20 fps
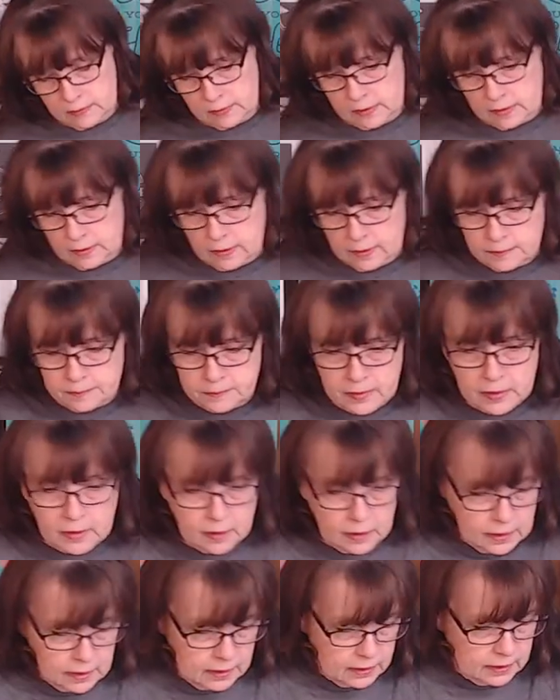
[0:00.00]
Okay,
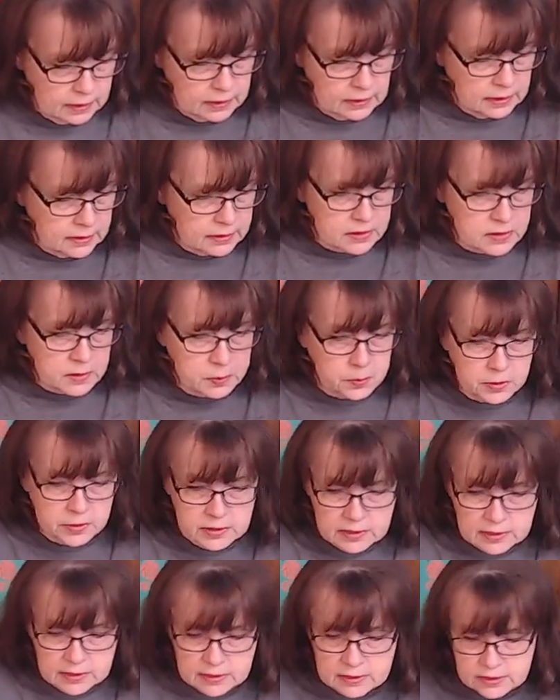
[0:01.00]
and let's
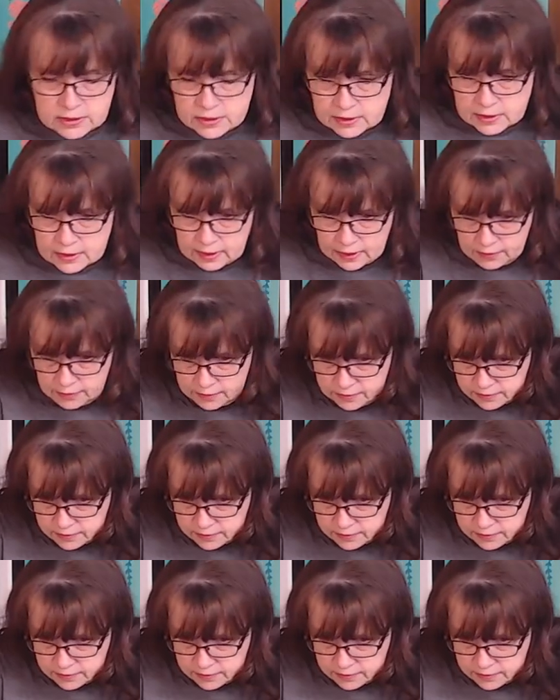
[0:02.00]
put it together.